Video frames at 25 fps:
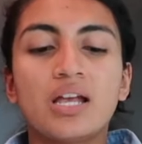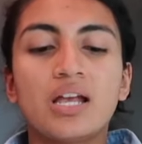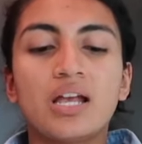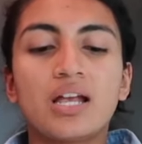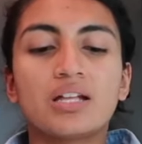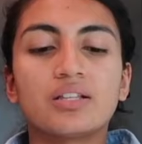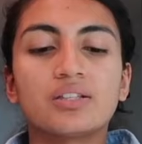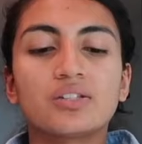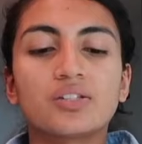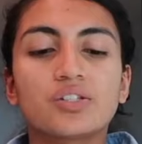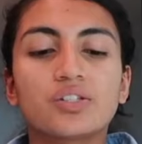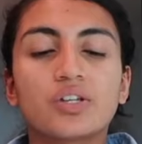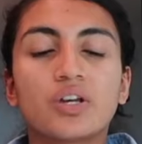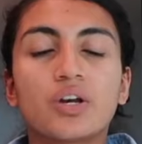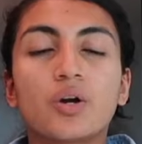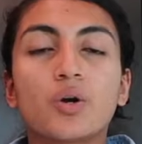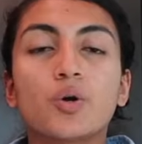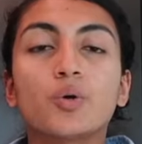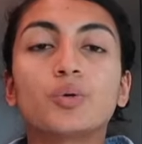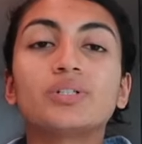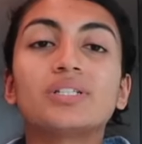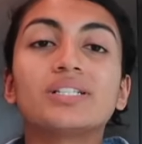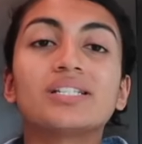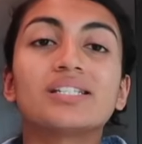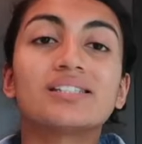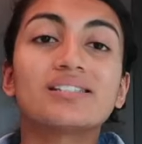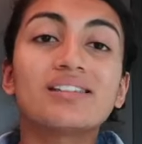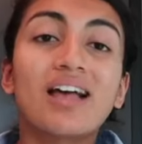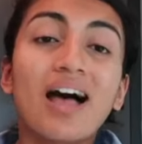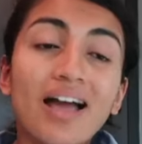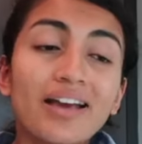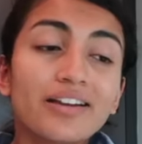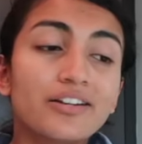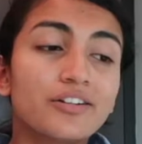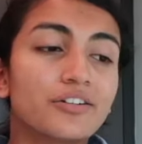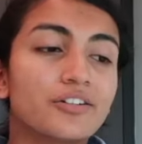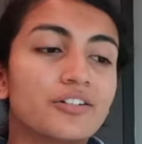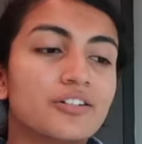And so
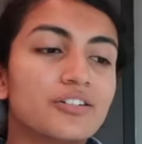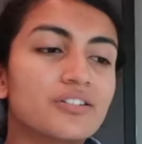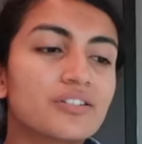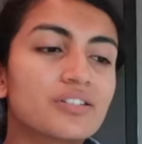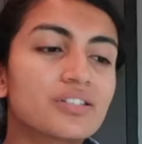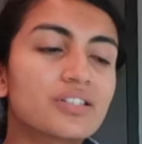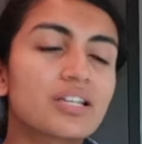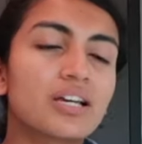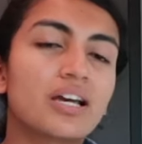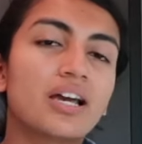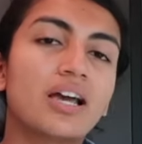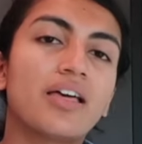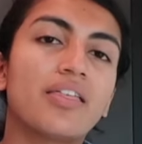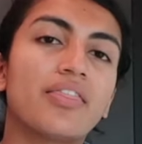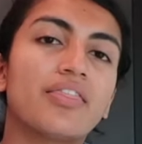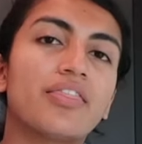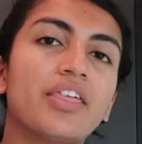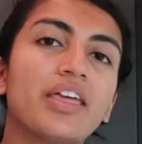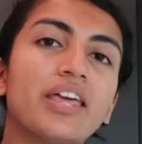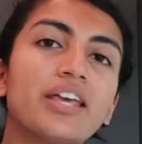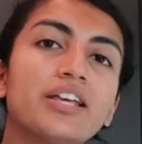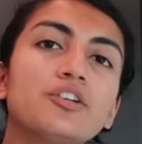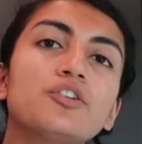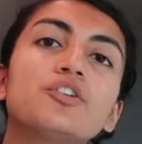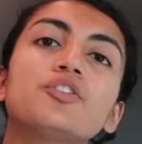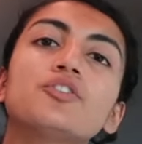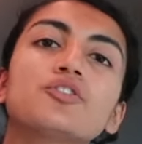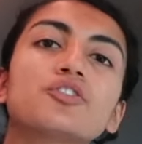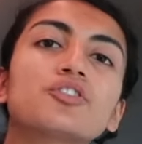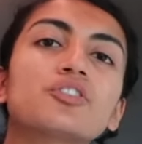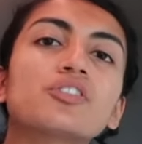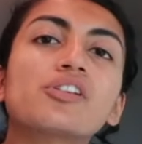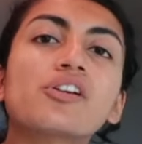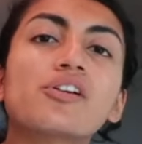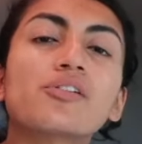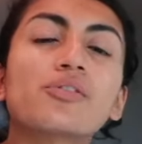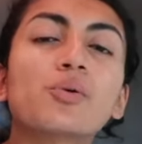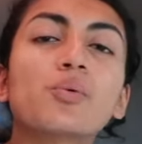designers, they
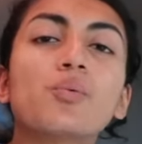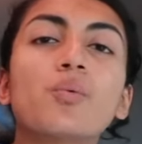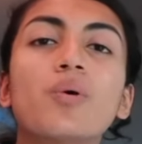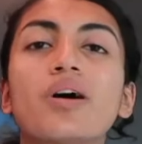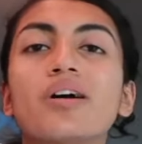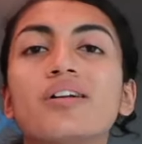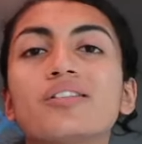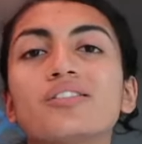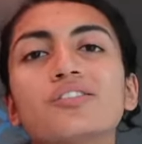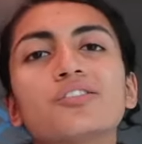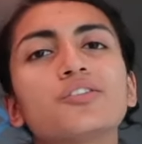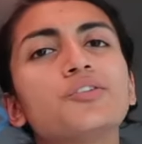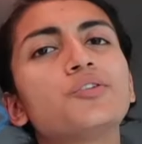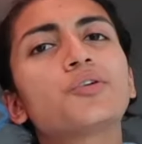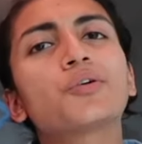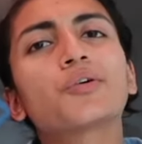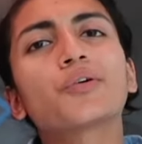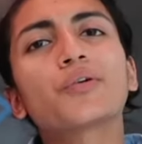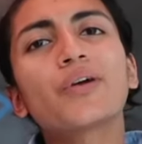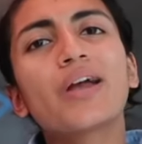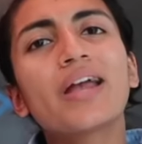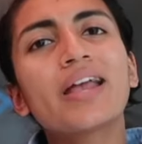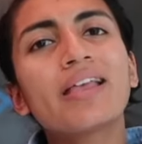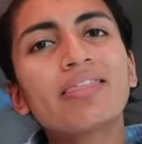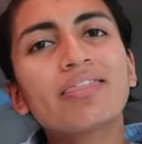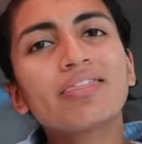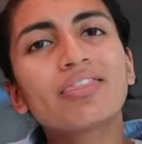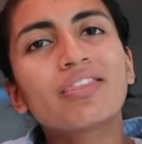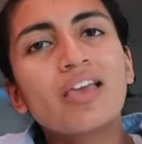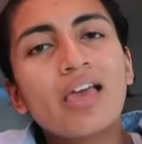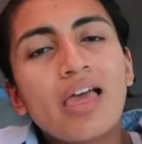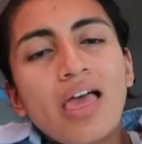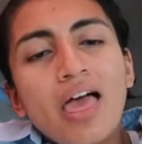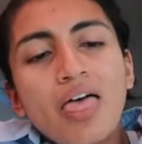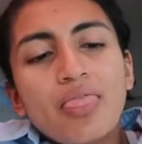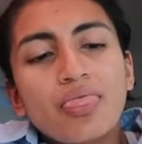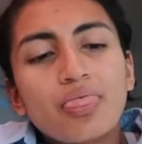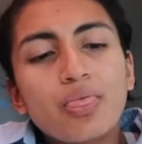usually are the ones who create
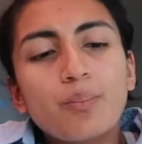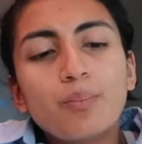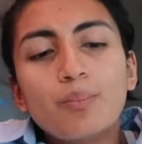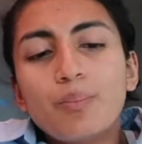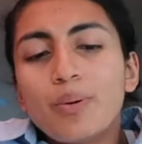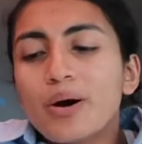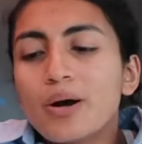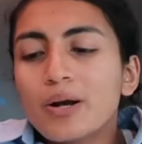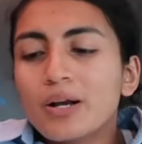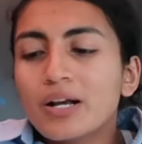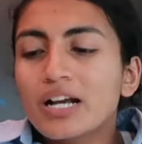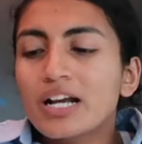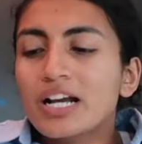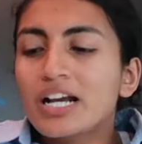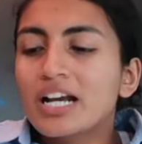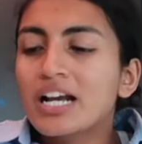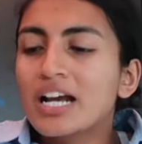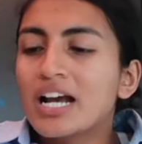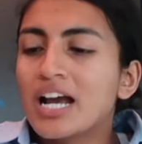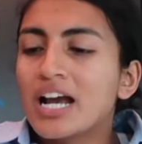the book,